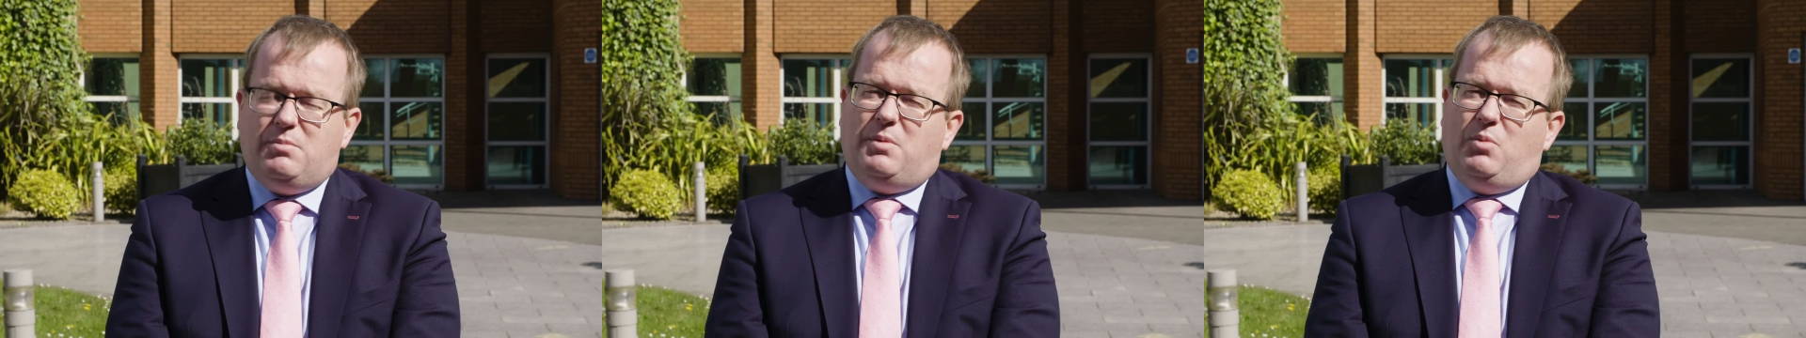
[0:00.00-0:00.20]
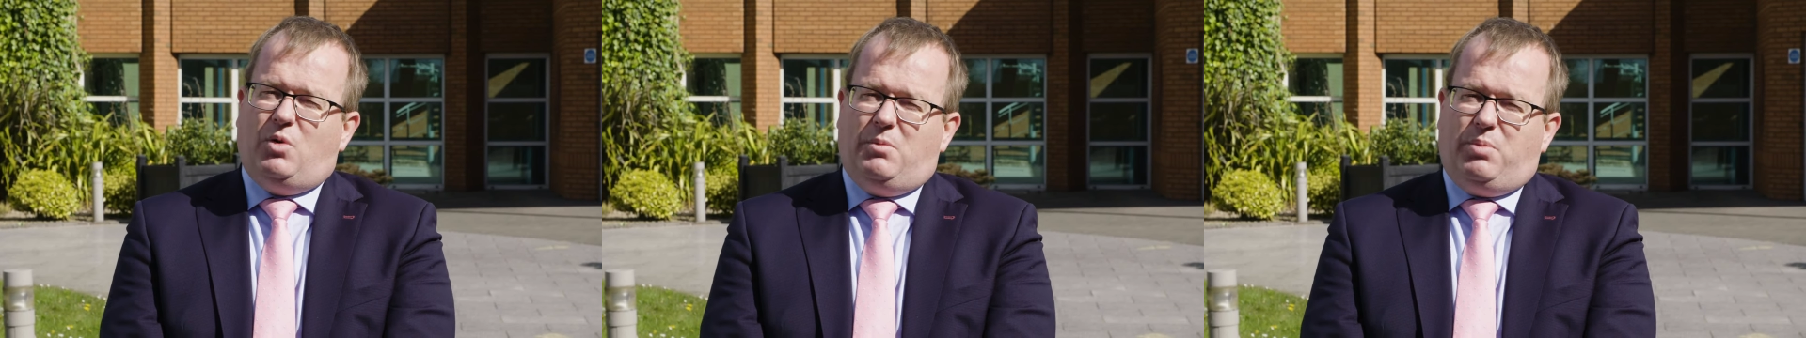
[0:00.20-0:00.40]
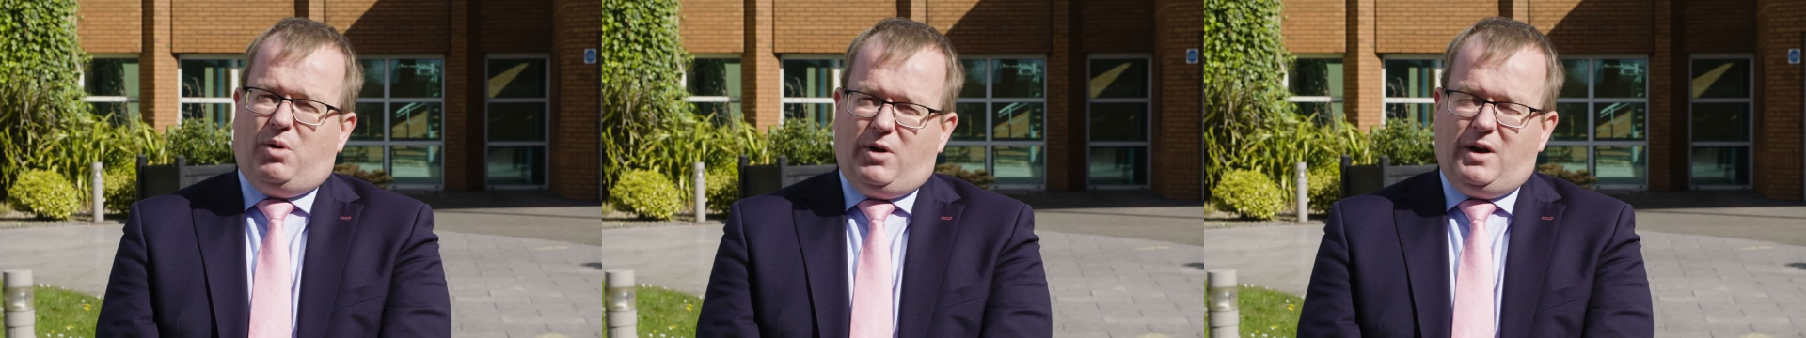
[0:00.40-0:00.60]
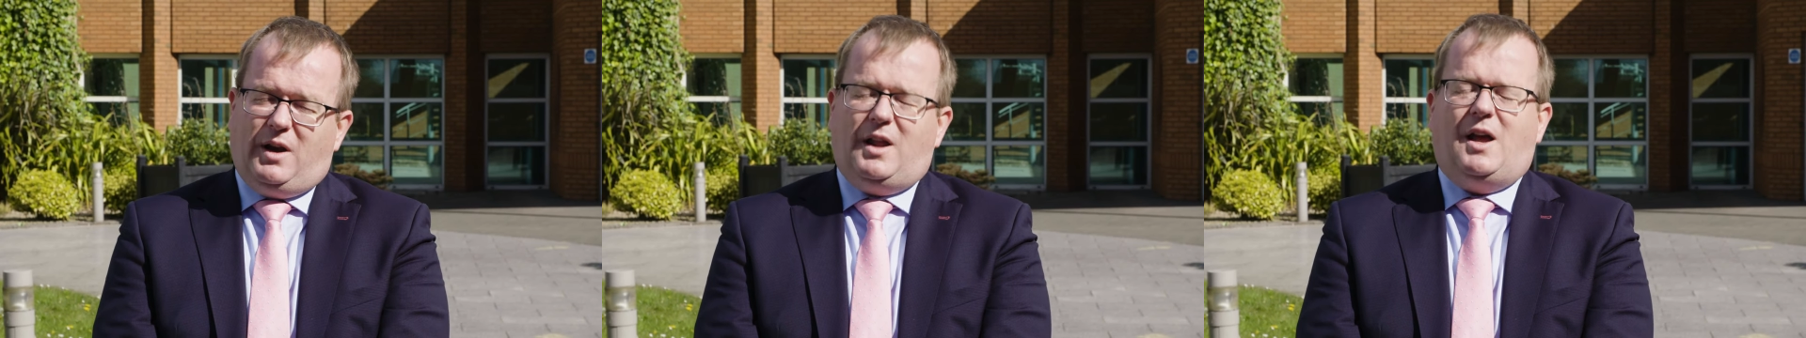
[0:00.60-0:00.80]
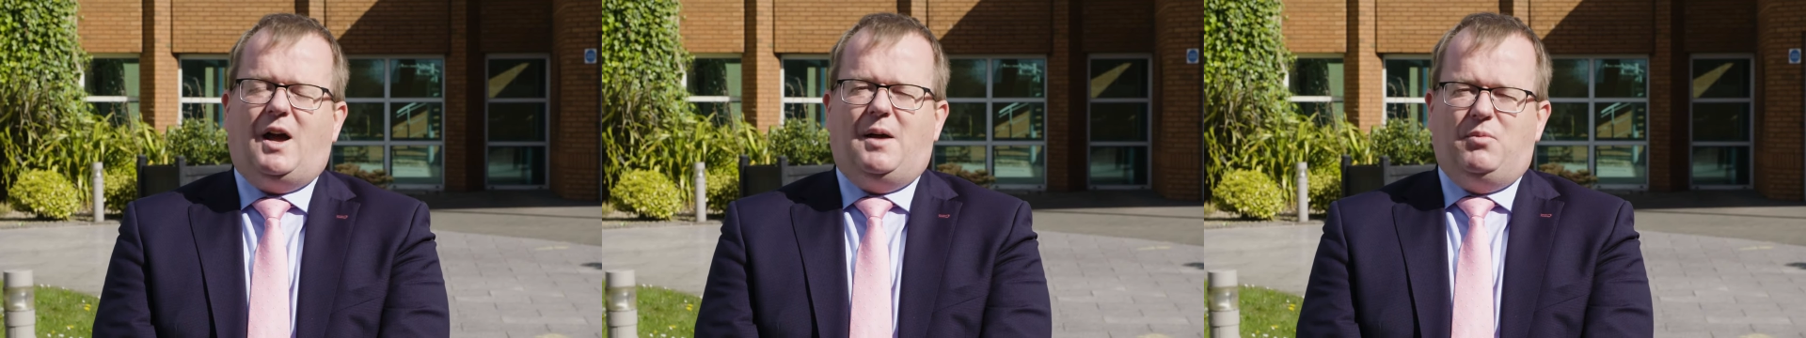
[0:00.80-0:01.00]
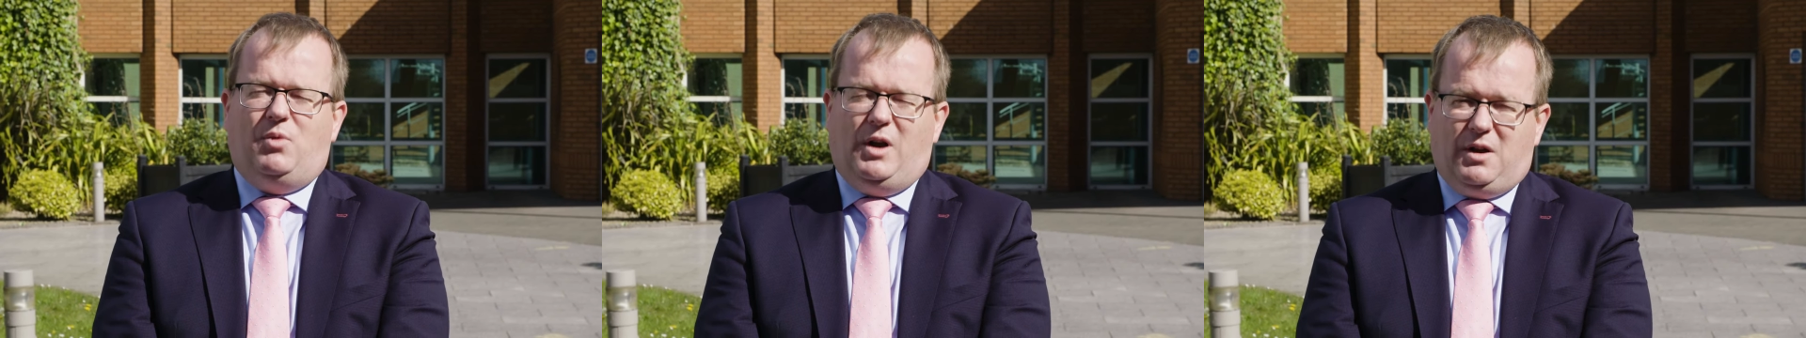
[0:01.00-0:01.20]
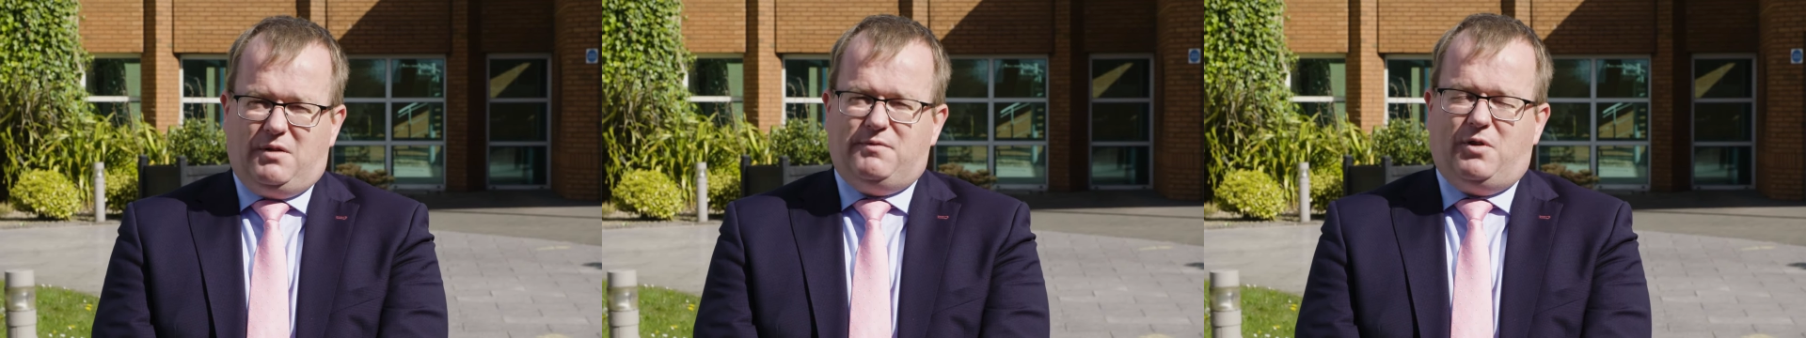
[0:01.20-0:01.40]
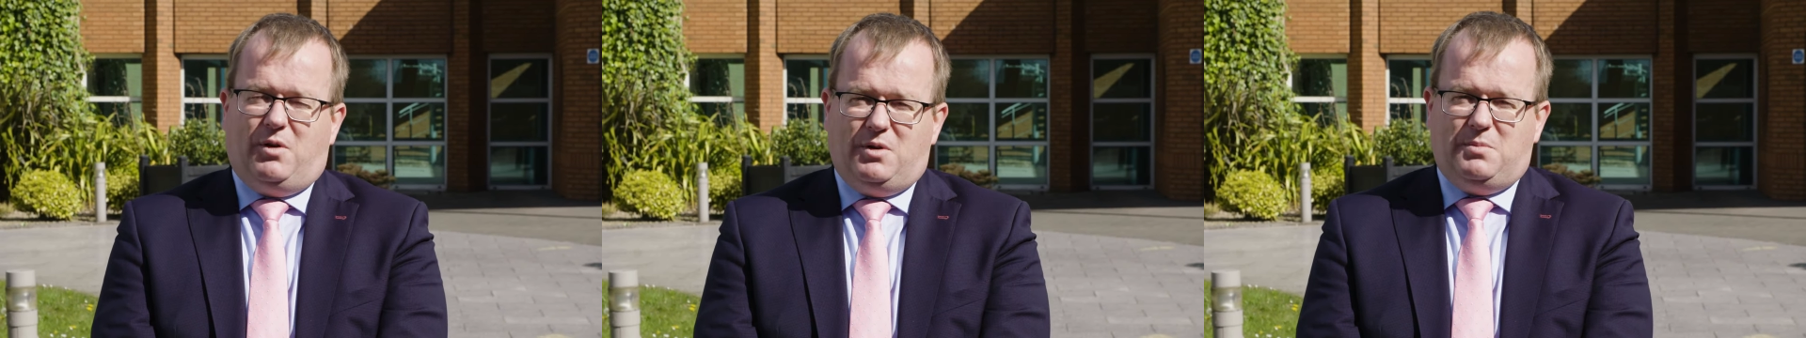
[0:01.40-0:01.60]
but more importantly, I'm really looking
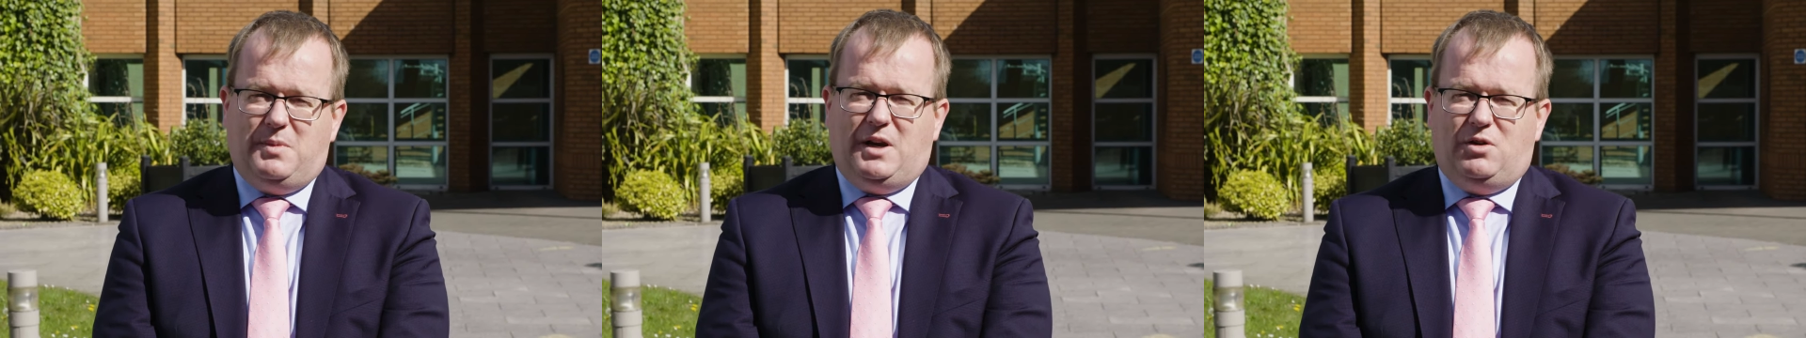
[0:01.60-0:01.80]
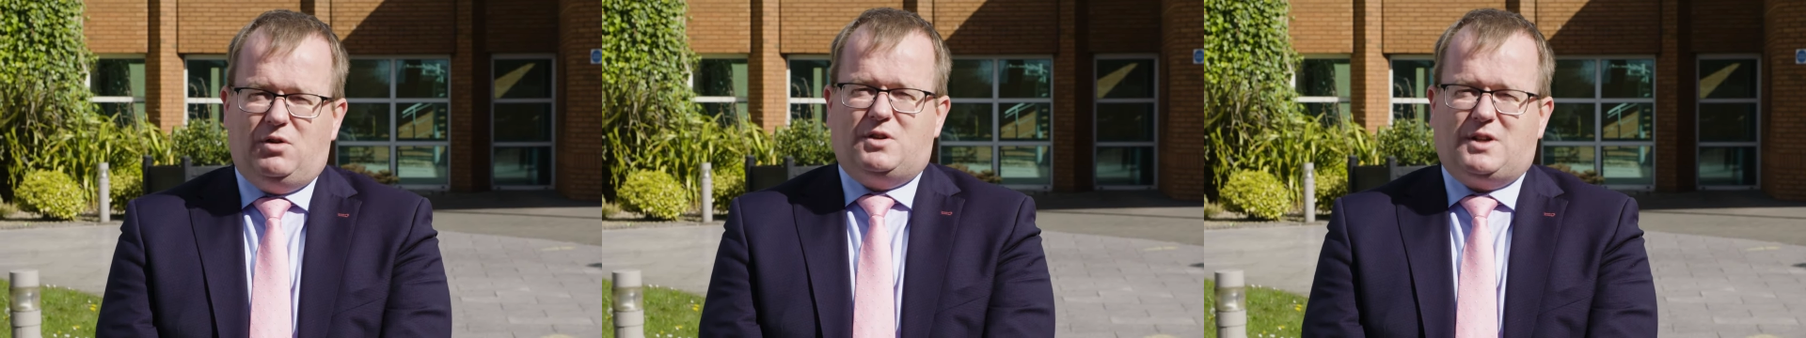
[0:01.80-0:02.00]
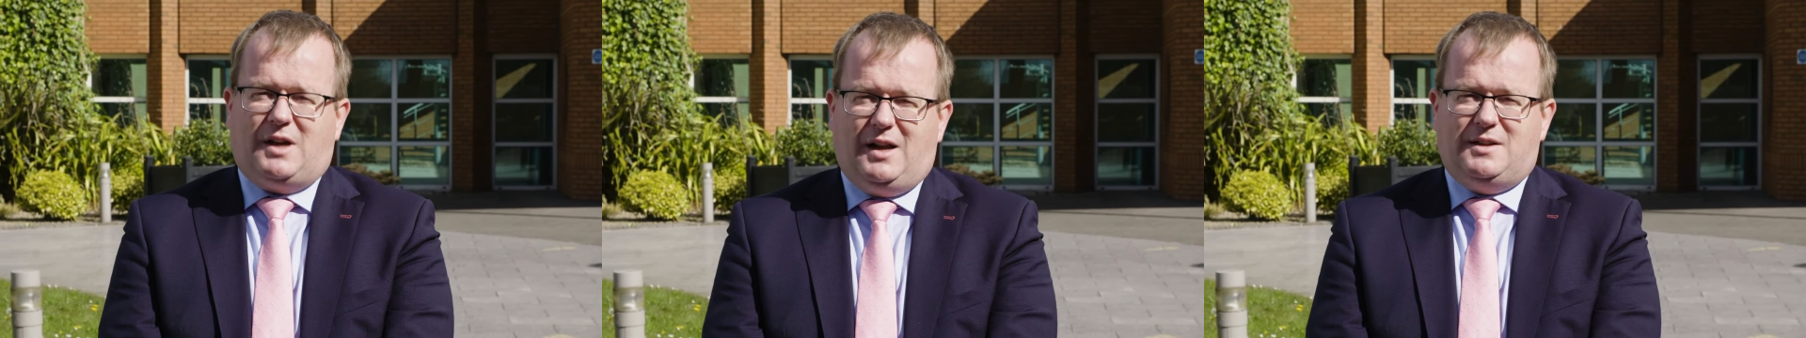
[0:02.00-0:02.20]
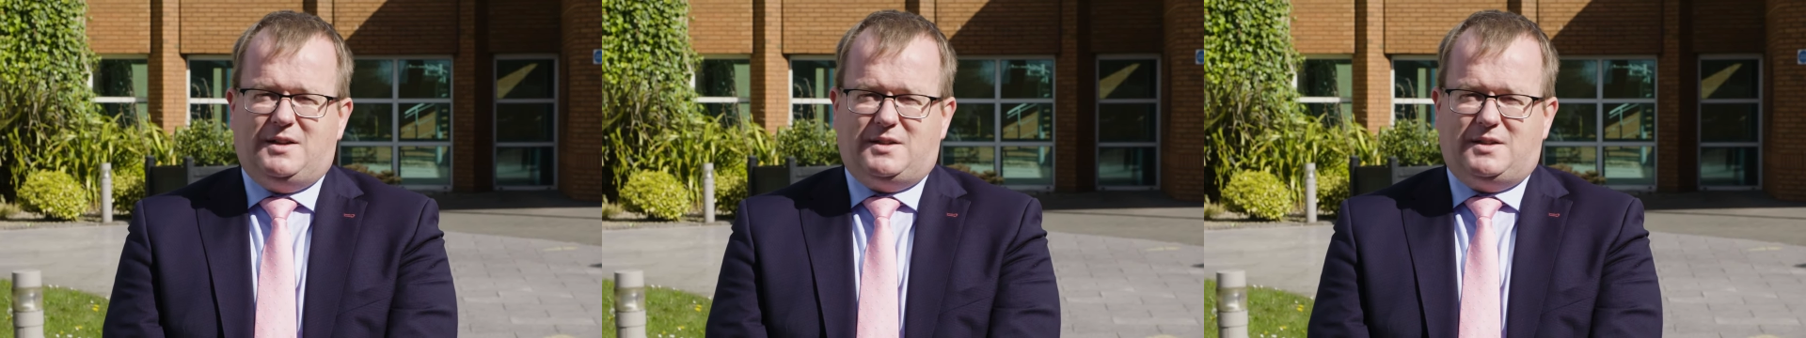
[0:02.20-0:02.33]
forward to meeting your child